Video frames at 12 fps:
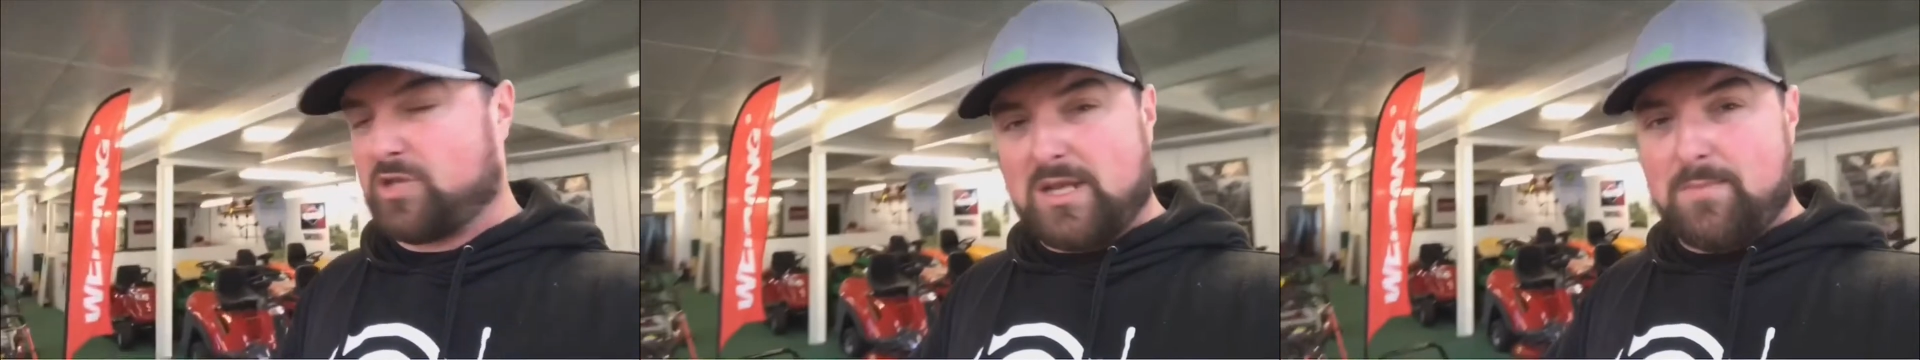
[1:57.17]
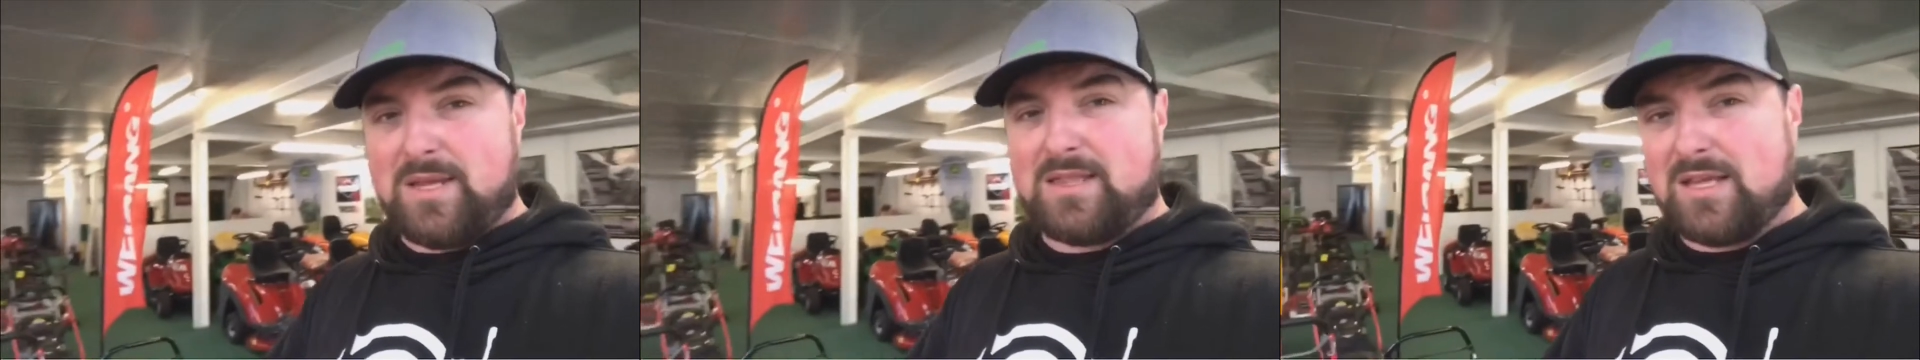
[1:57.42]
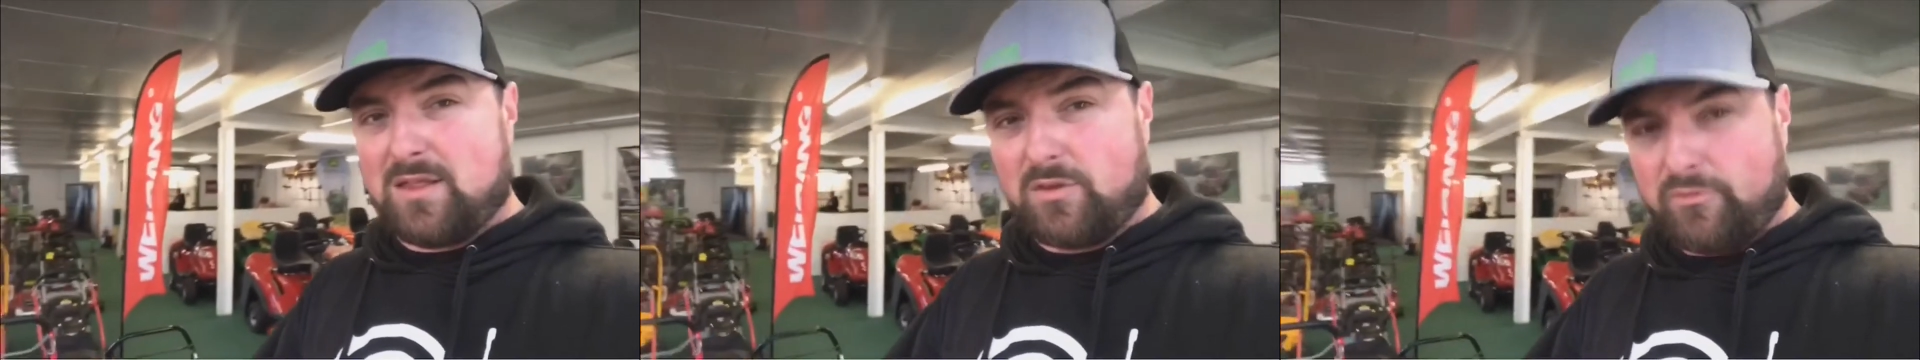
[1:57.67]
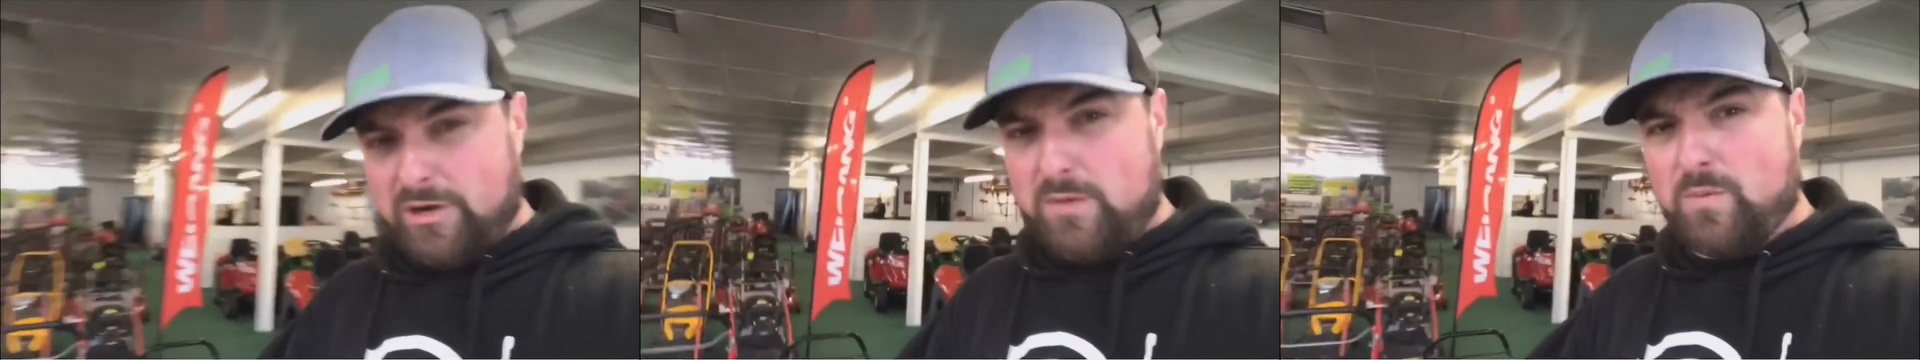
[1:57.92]
So that meant that
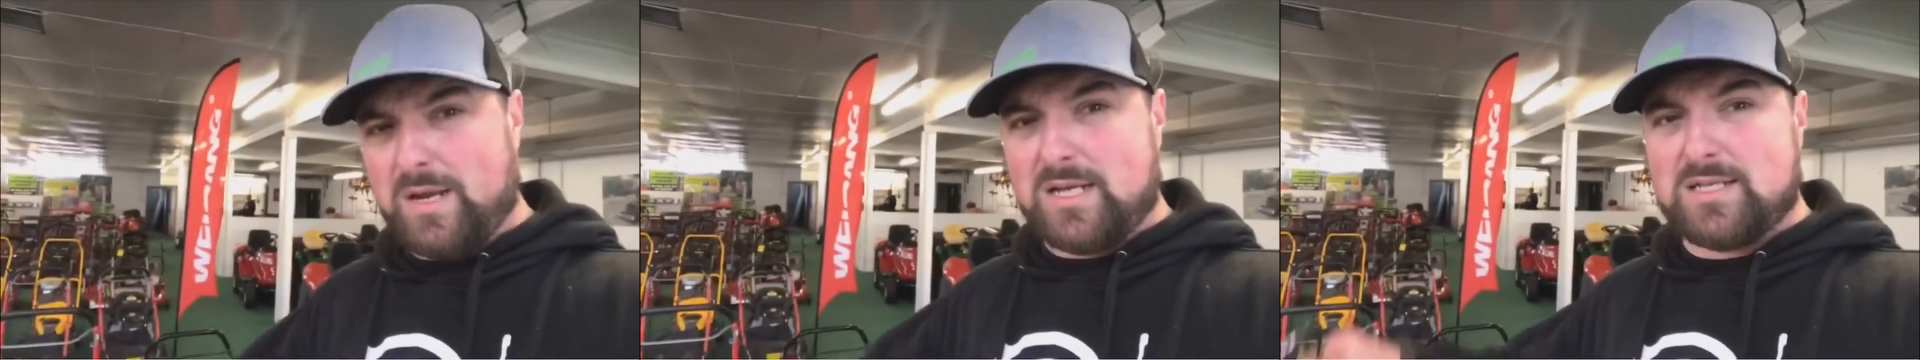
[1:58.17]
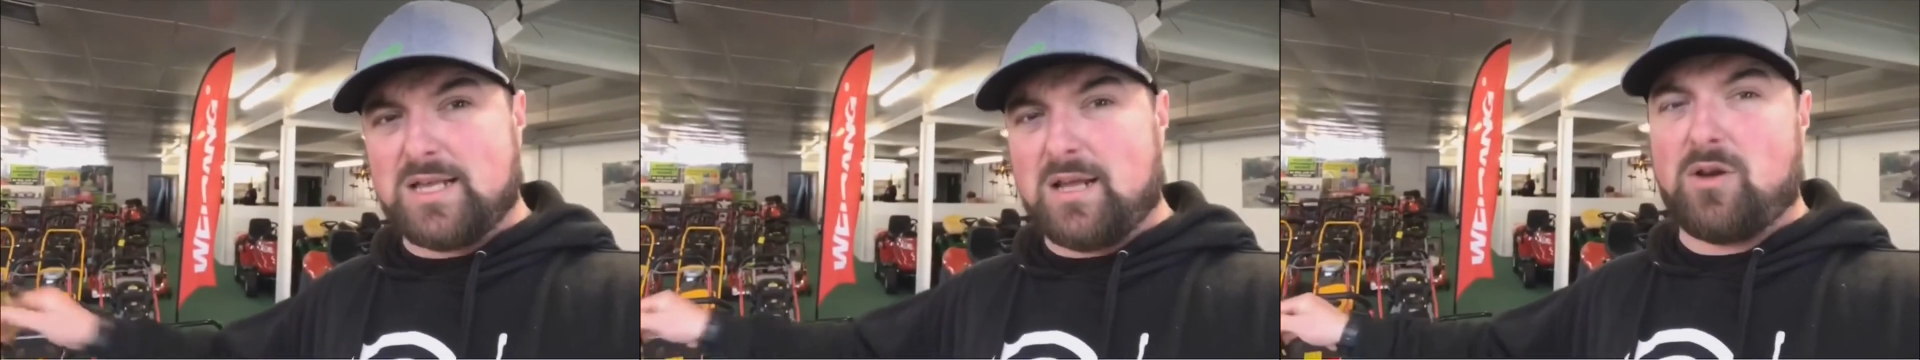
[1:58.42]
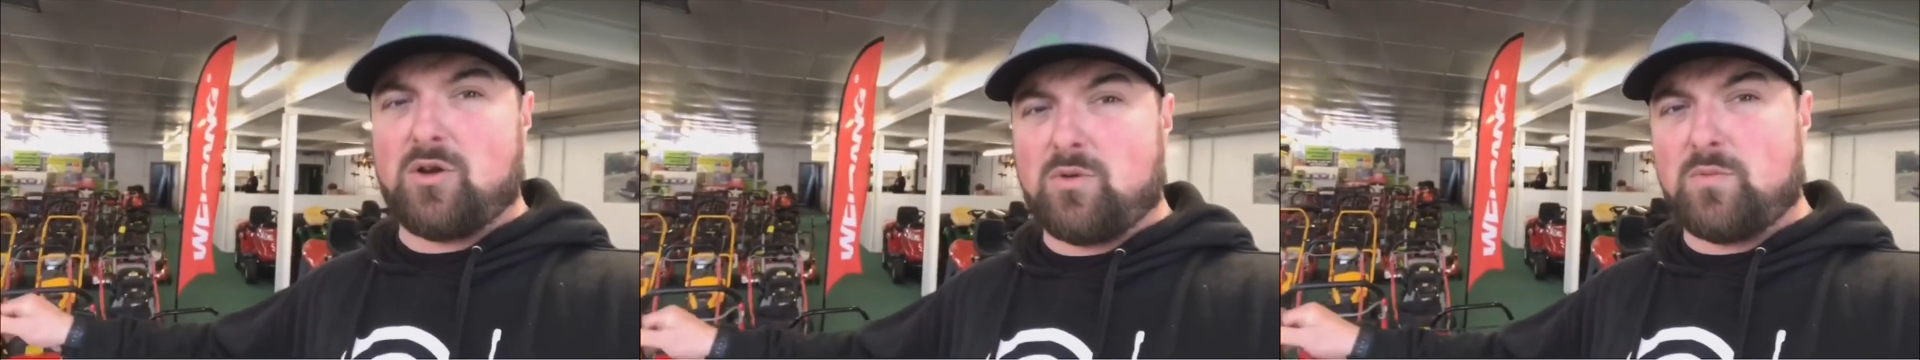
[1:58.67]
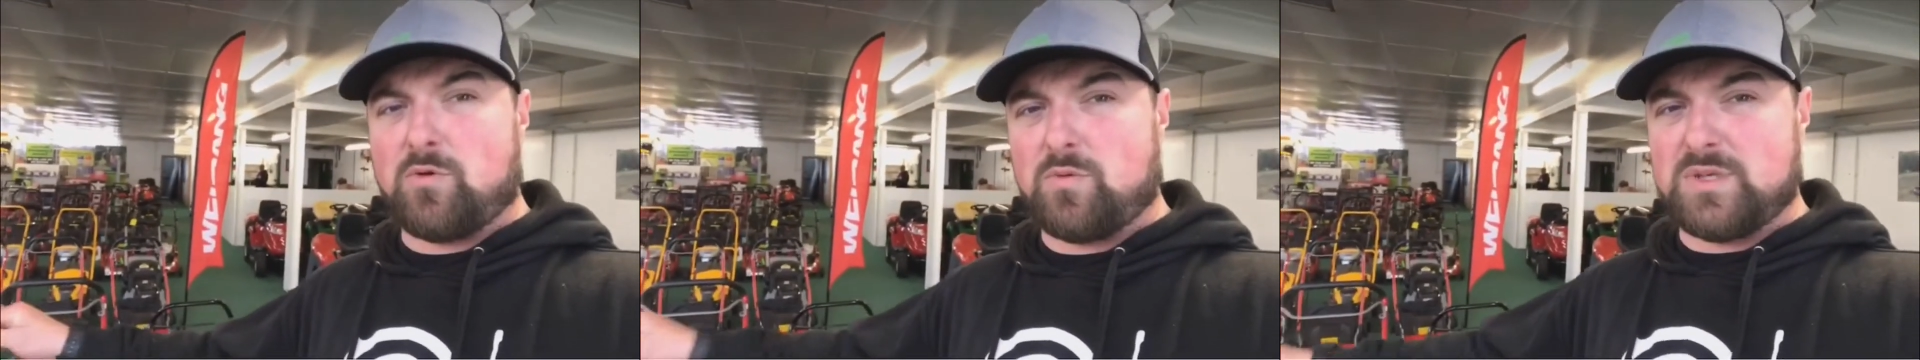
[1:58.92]
3 weeks that
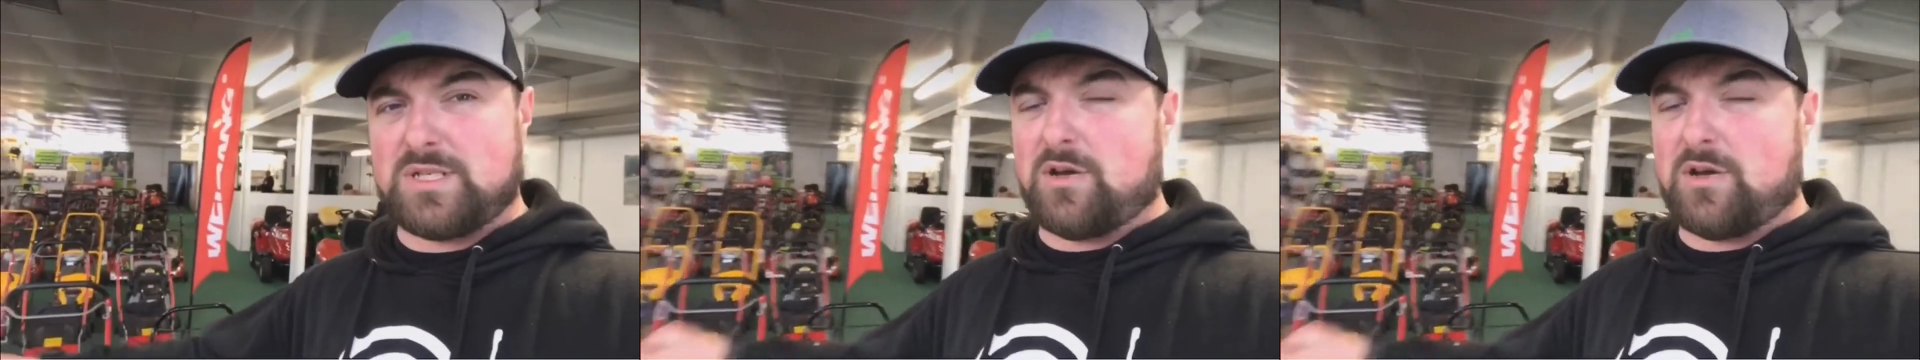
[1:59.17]
lawnmower was